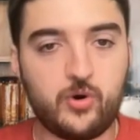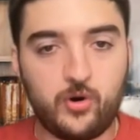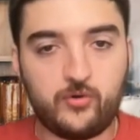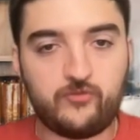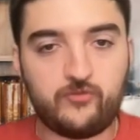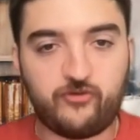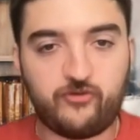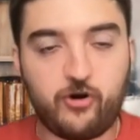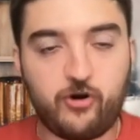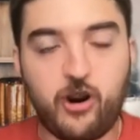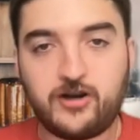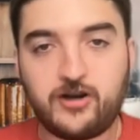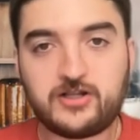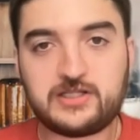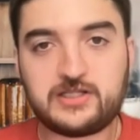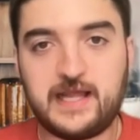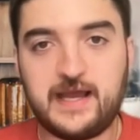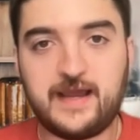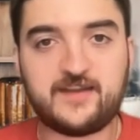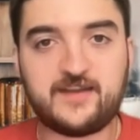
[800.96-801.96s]
For our
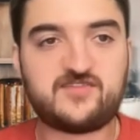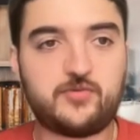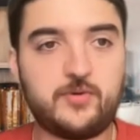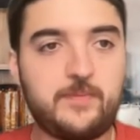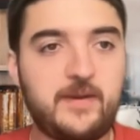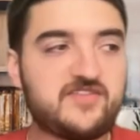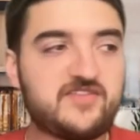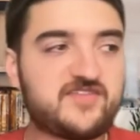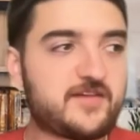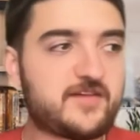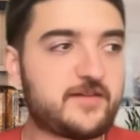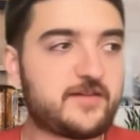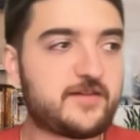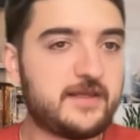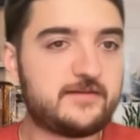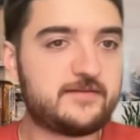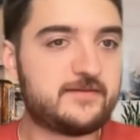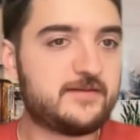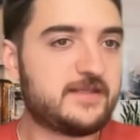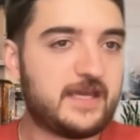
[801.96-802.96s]
clients, we
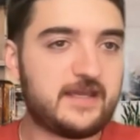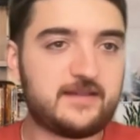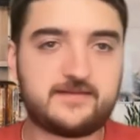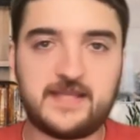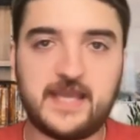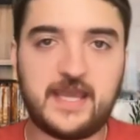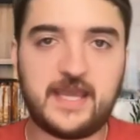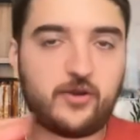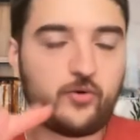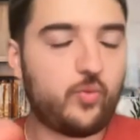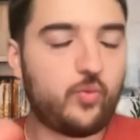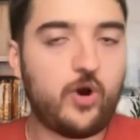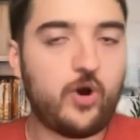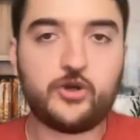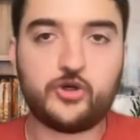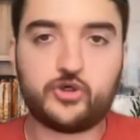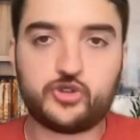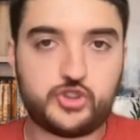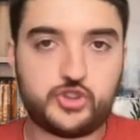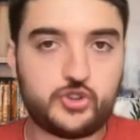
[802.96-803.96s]
basically get, take
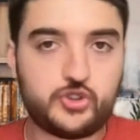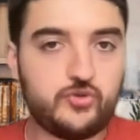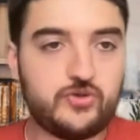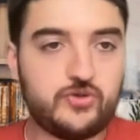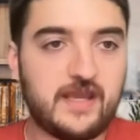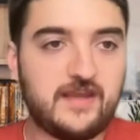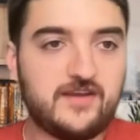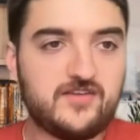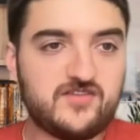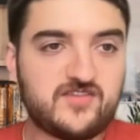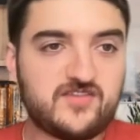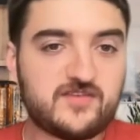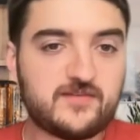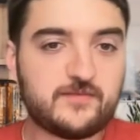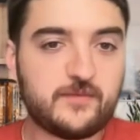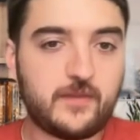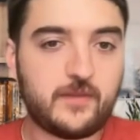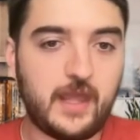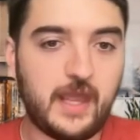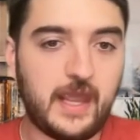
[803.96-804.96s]
one or two days
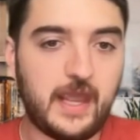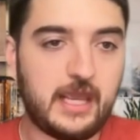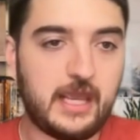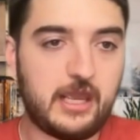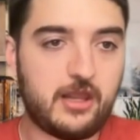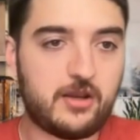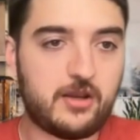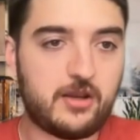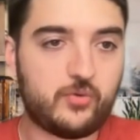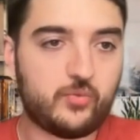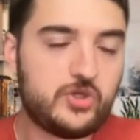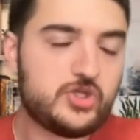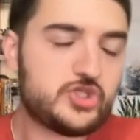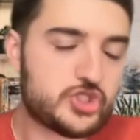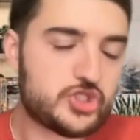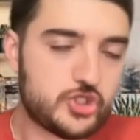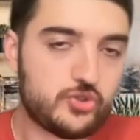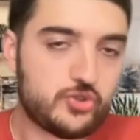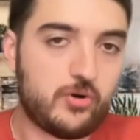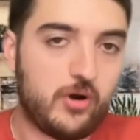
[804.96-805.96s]
and we
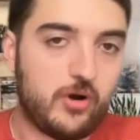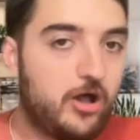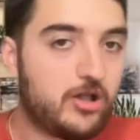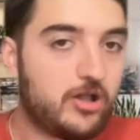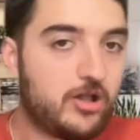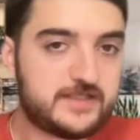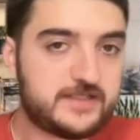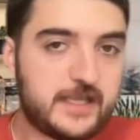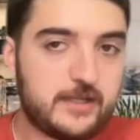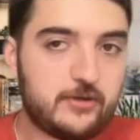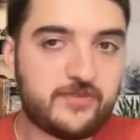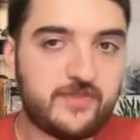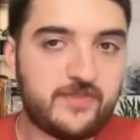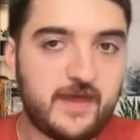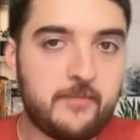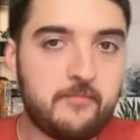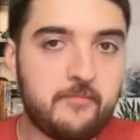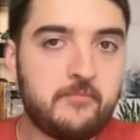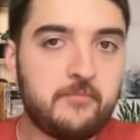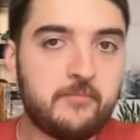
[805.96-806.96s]
shoot all day with
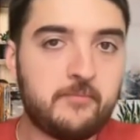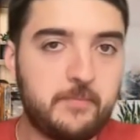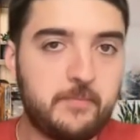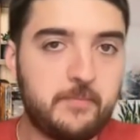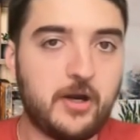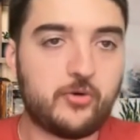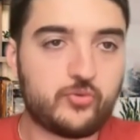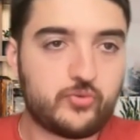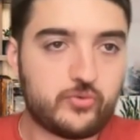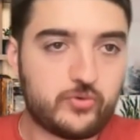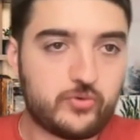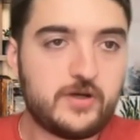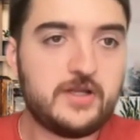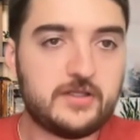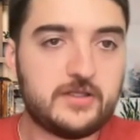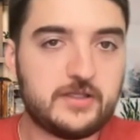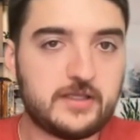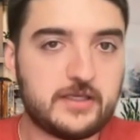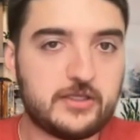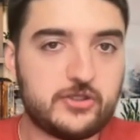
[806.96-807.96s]
them but
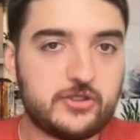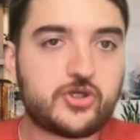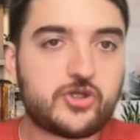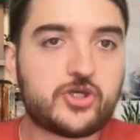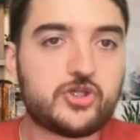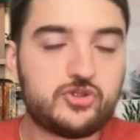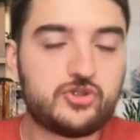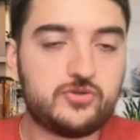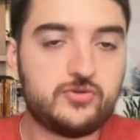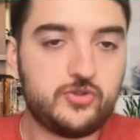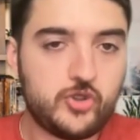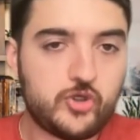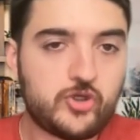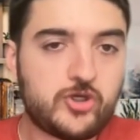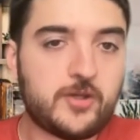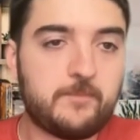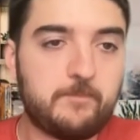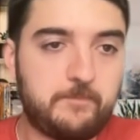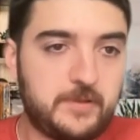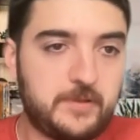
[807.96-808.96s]
really you could you
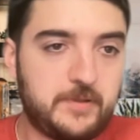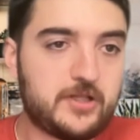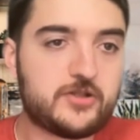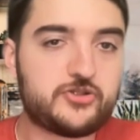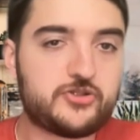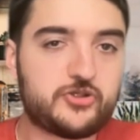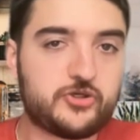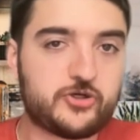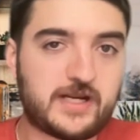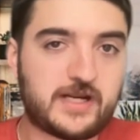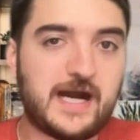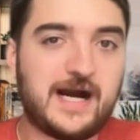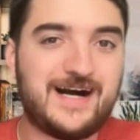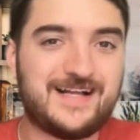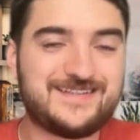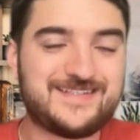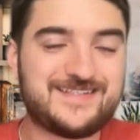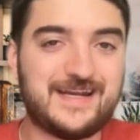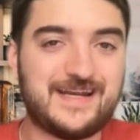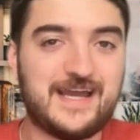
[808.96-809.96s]
could build your
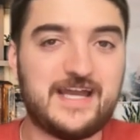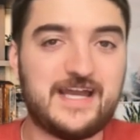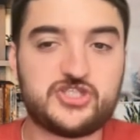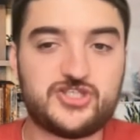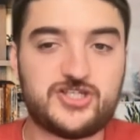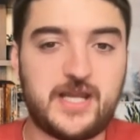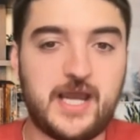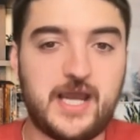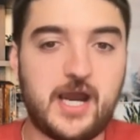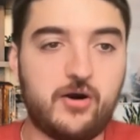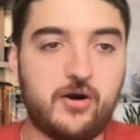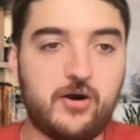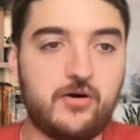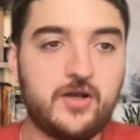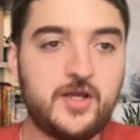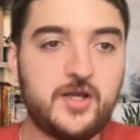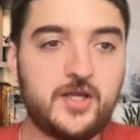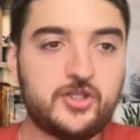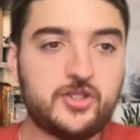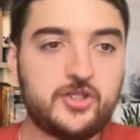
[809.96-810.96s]
content engine
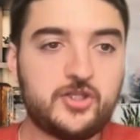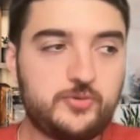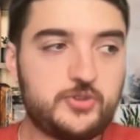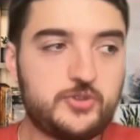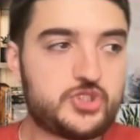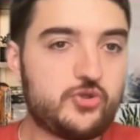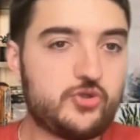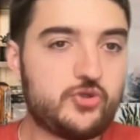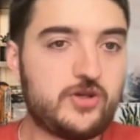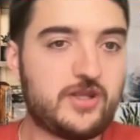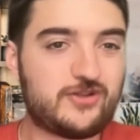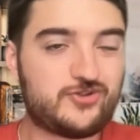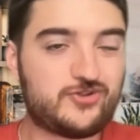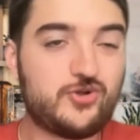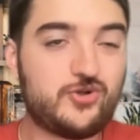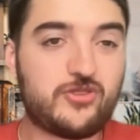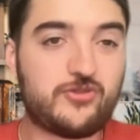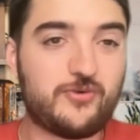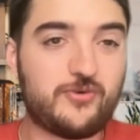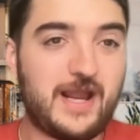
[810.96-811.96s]
out to be shooting
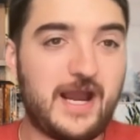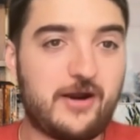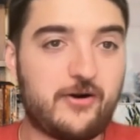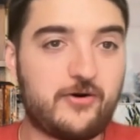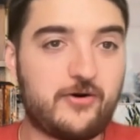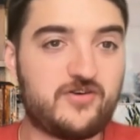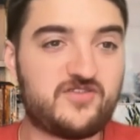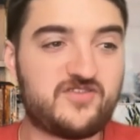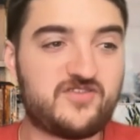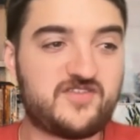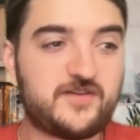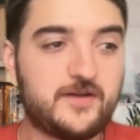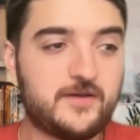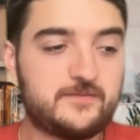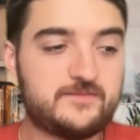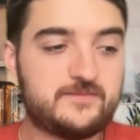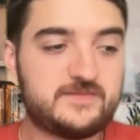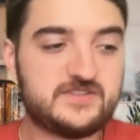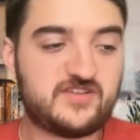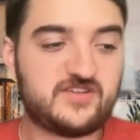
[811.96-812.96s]
two to three hours
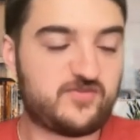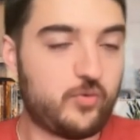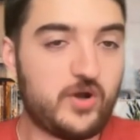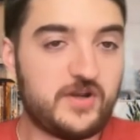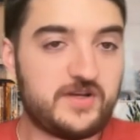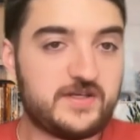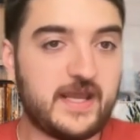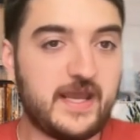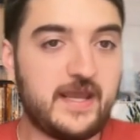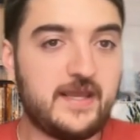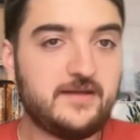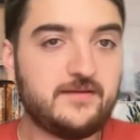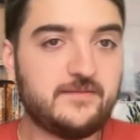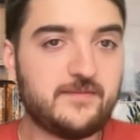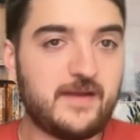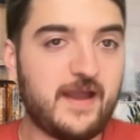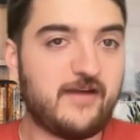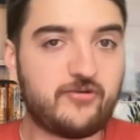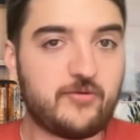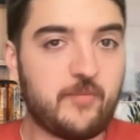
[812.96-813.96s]
just one
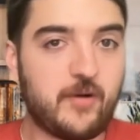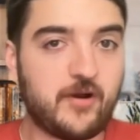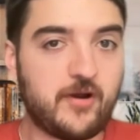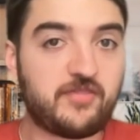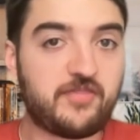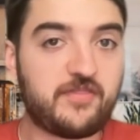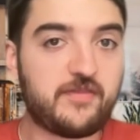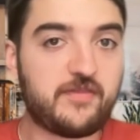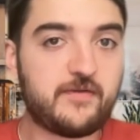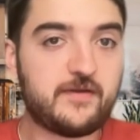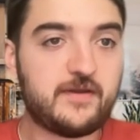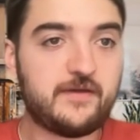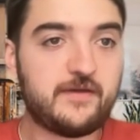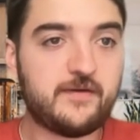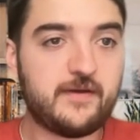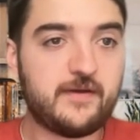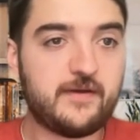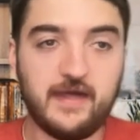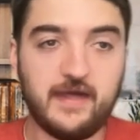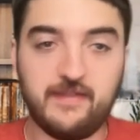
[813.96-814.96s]
day every month.
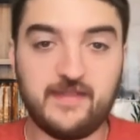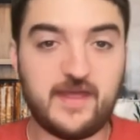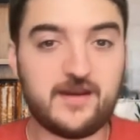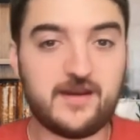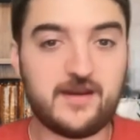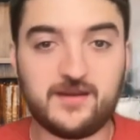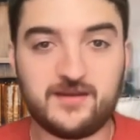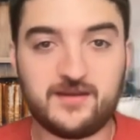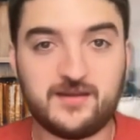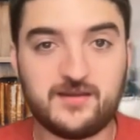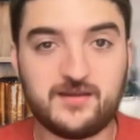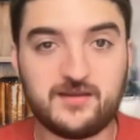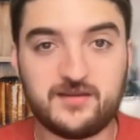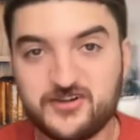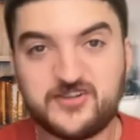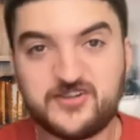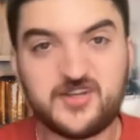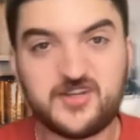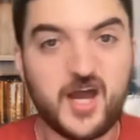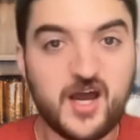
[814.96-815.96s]
And then you're
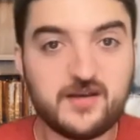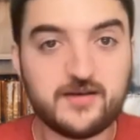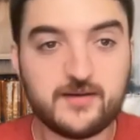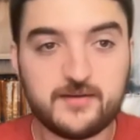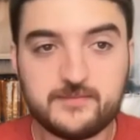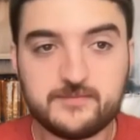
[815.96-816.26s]
done.